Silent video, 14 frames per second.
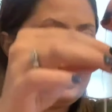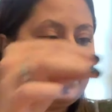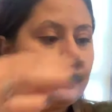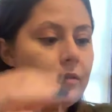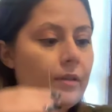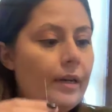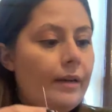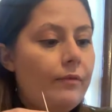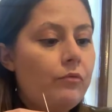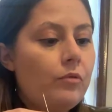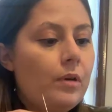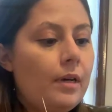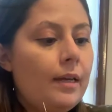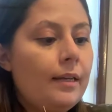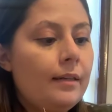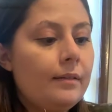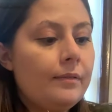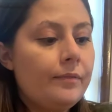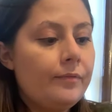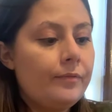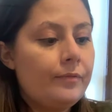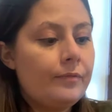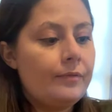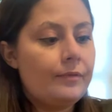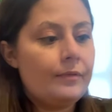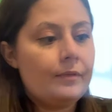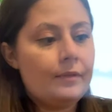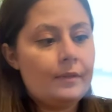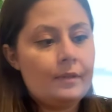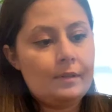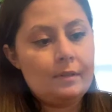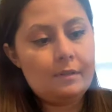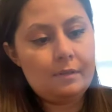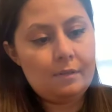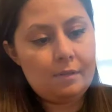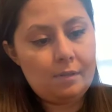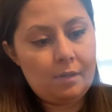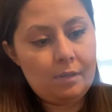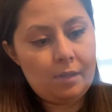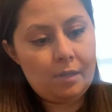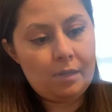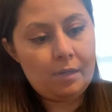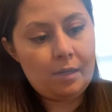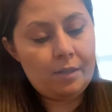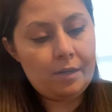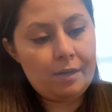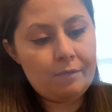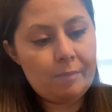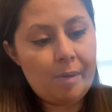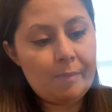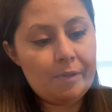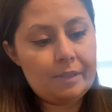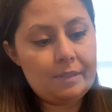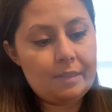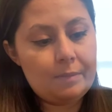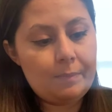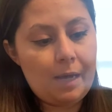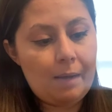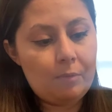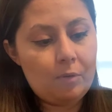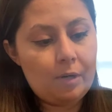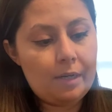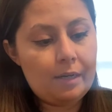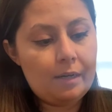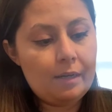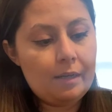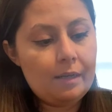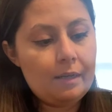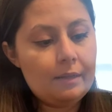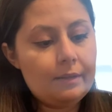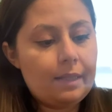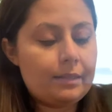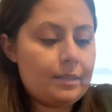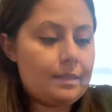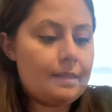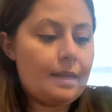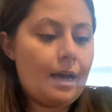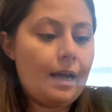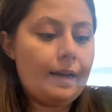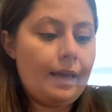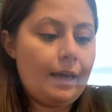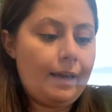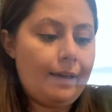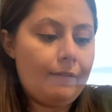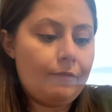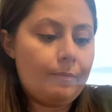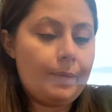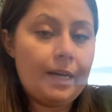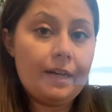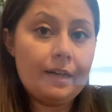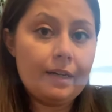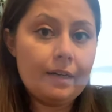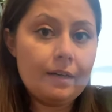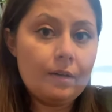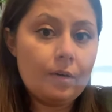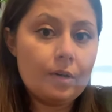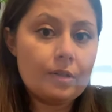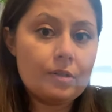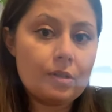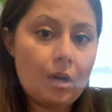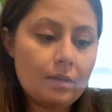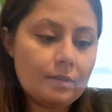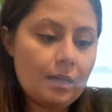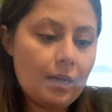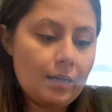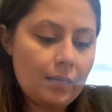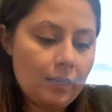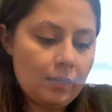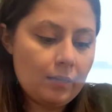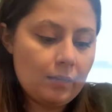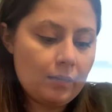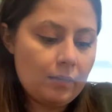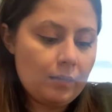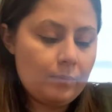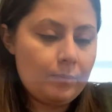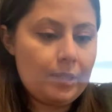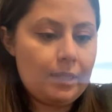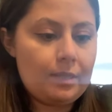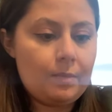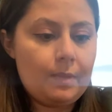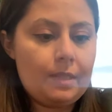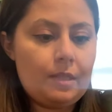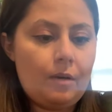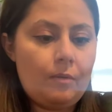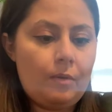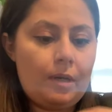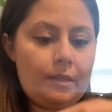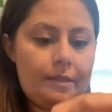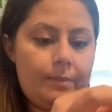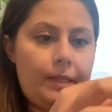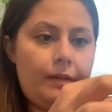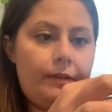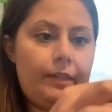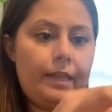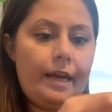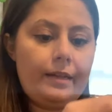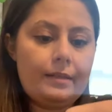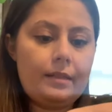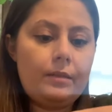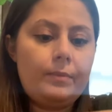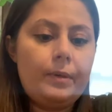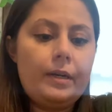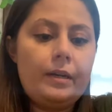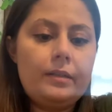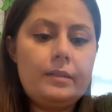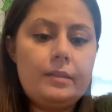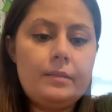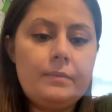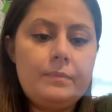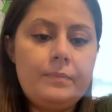So I have 1 and then another. And remember, this is popcorn that does not have butter or salt on it because we don't want to be giving that to the birds.